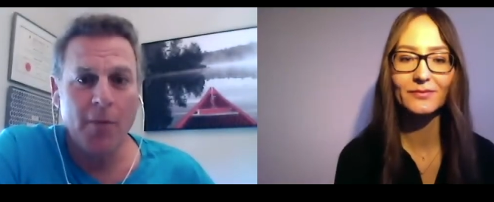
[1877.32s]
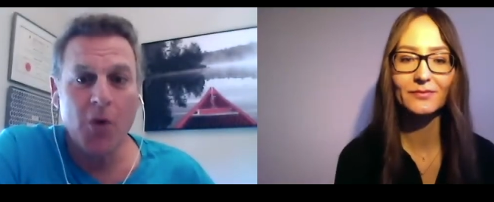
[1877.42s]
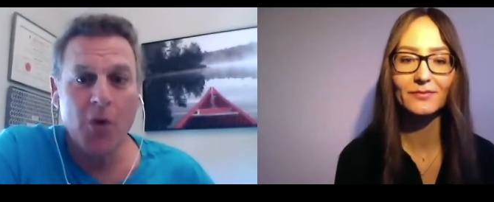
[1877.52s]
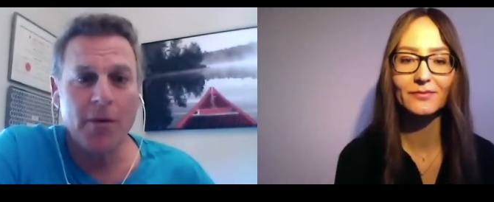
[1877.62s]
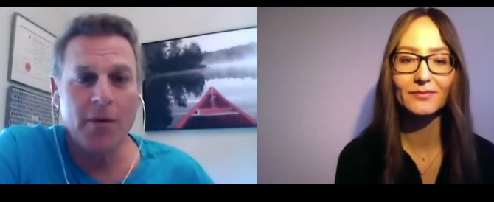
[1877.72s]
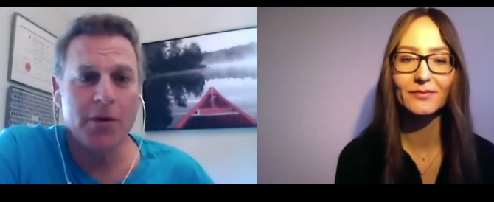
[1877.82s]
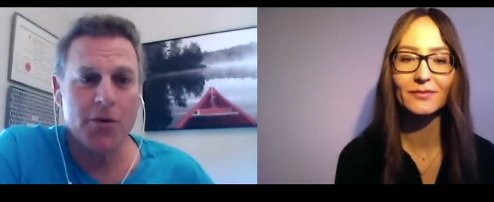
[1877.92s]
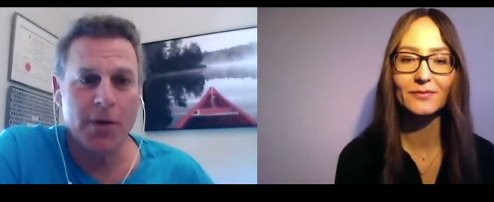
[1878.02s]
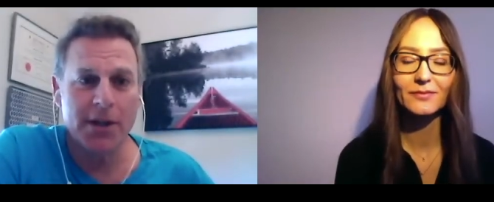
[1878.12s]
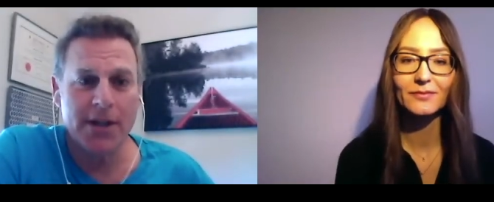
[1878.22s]
Speaker 1: of what we do is
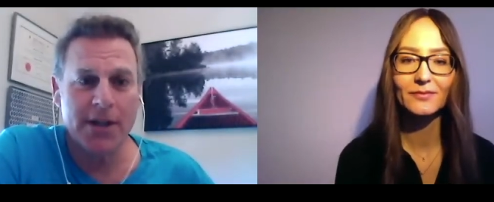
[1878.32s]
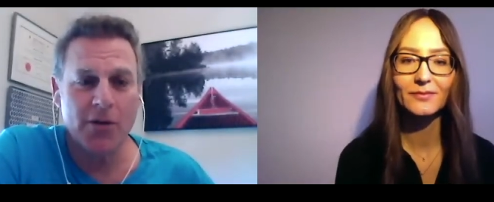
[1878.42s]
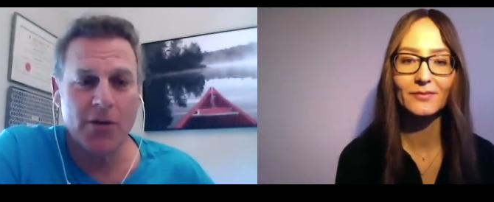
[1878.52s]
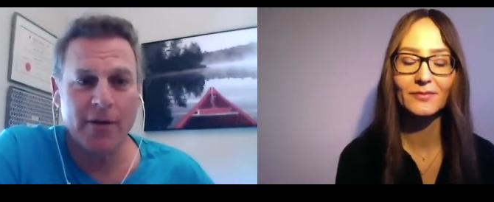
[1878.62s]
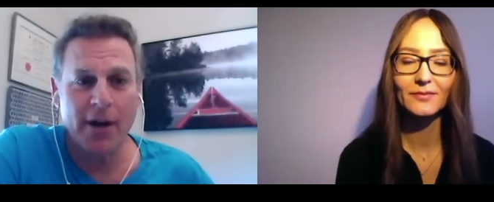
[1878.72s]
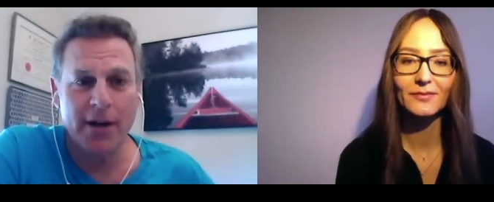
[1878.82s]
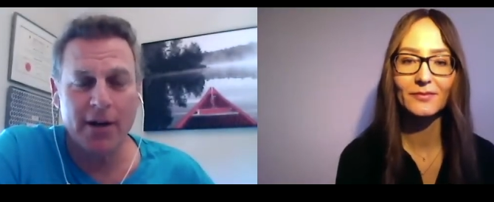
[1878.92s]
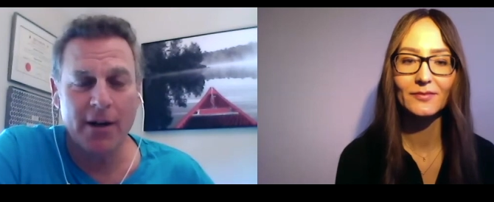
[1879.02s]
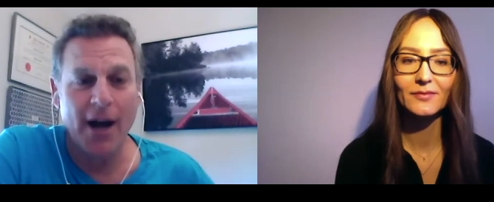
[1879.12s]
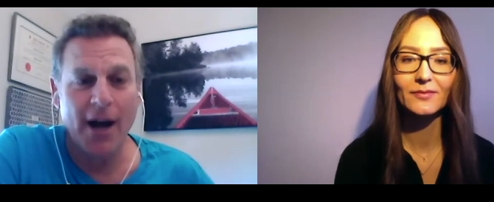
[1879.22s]
real estate. So we've got
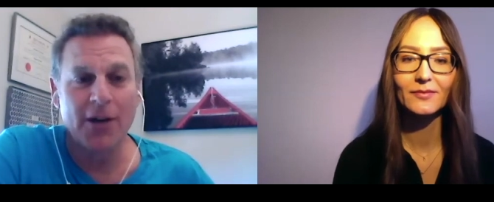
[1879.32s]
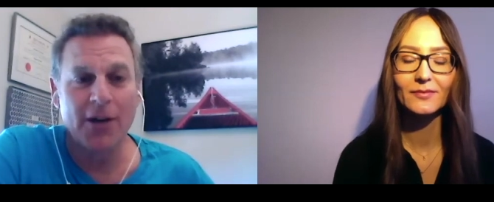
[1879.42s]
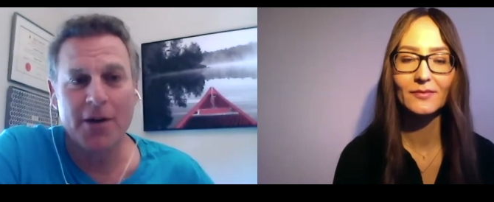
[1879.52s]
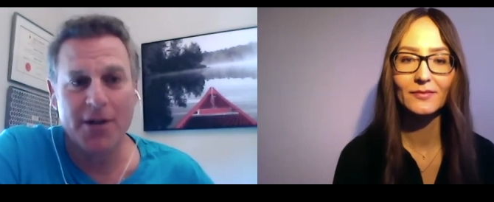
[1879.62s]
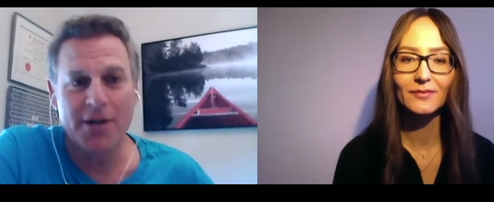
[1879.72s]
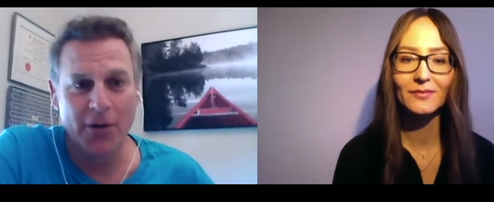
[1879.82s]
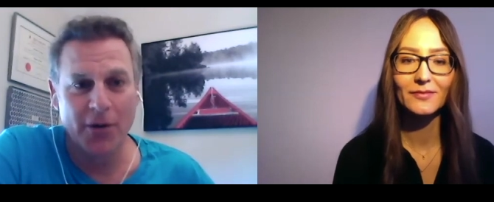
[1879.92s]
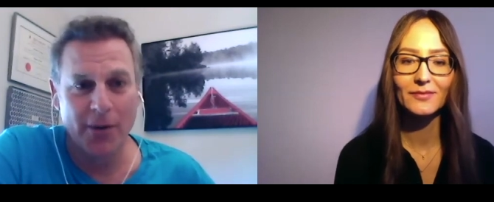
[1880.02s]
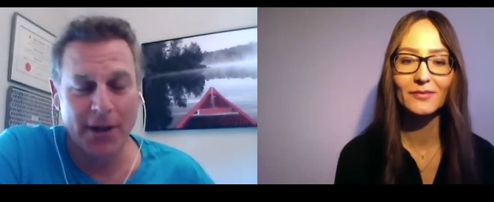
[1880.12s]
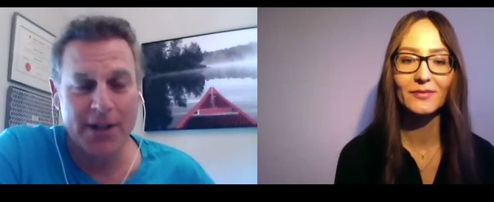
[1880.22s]
nine lawyers that are doing
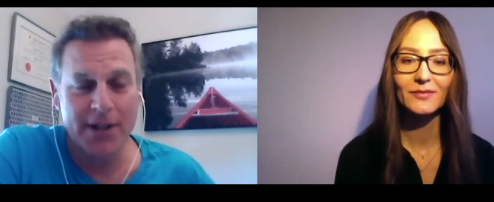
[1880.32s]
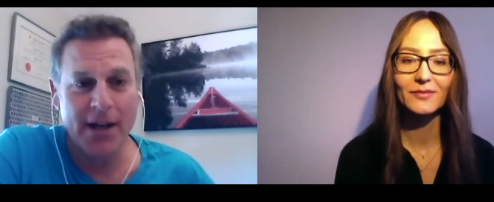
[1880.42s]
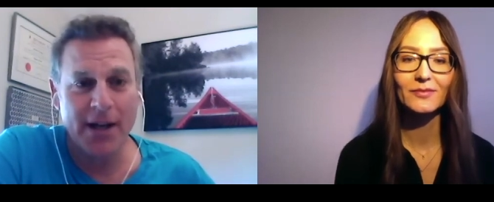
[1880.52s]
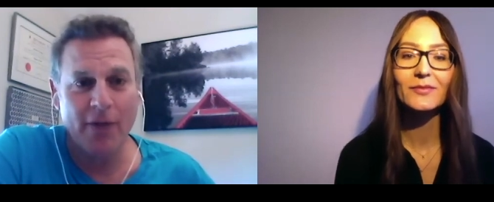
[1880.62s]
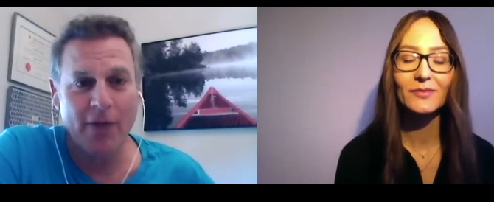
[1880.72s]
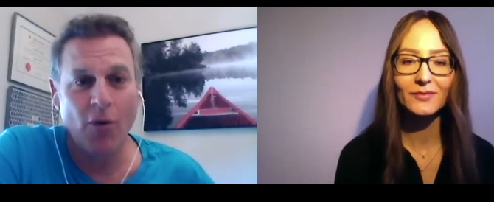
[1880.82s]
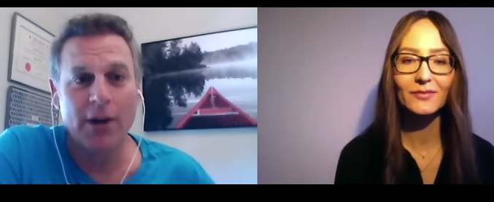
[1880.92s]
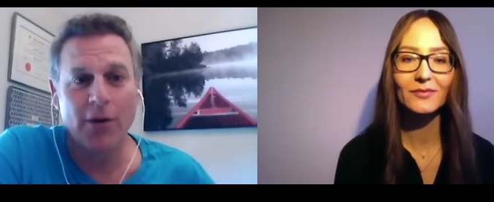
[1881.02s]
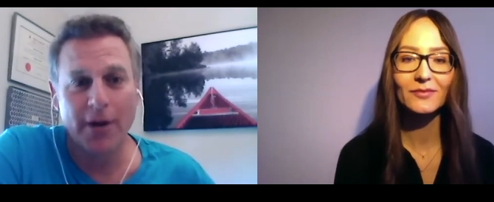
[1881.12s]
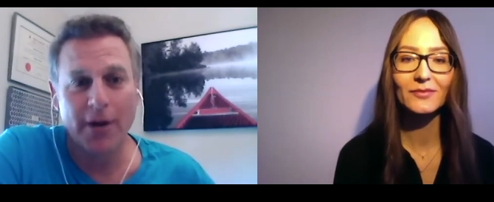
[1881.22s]
real estate, and we have one
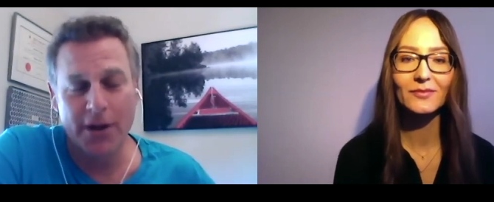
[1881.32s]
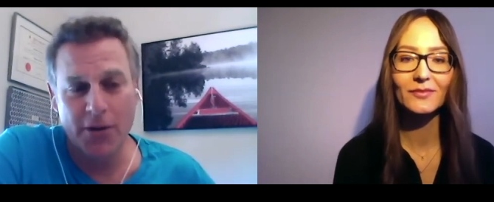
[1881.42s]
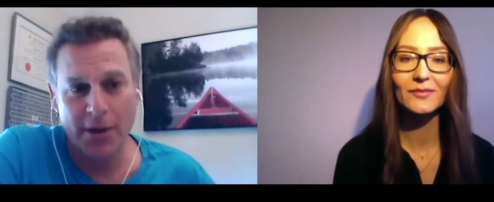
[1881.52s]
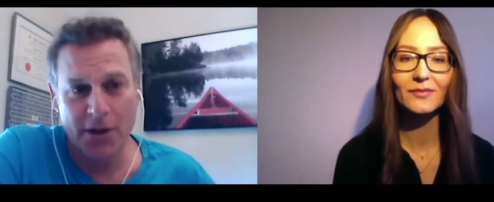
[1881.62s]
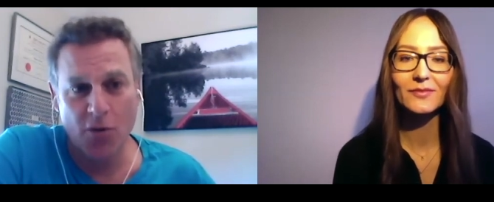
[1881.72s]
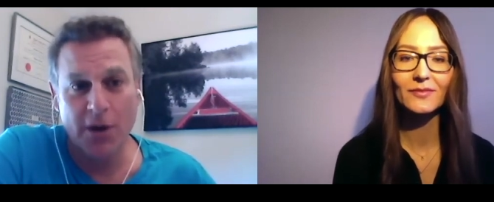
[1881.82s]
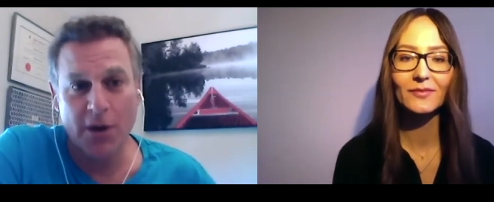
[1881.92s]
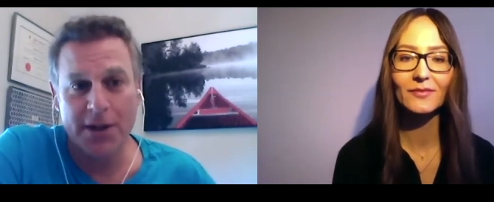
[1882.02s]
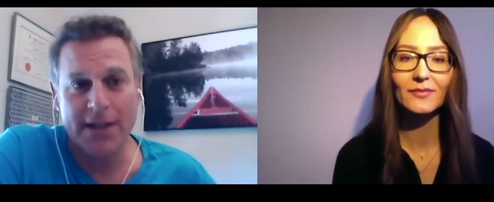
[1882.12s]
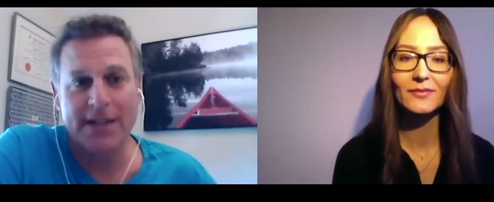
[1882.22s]
lawyer that's doing just wills
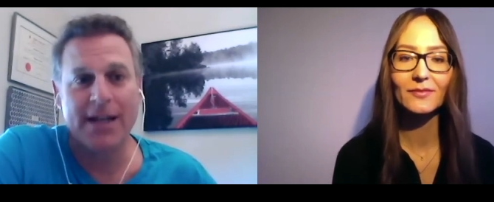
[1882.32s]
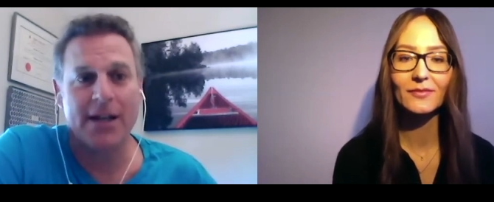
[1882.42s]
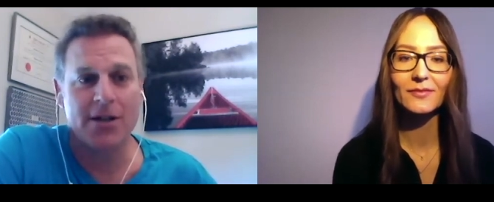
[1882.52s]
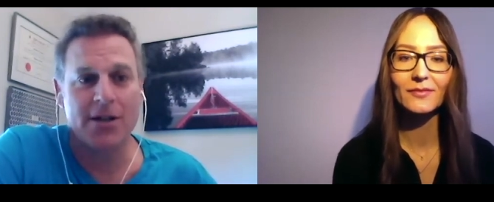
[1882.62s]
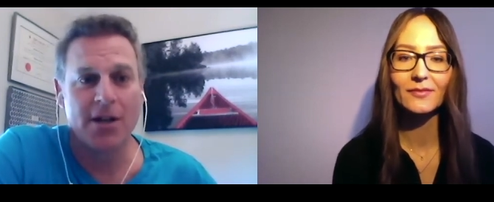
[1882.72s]
and estates.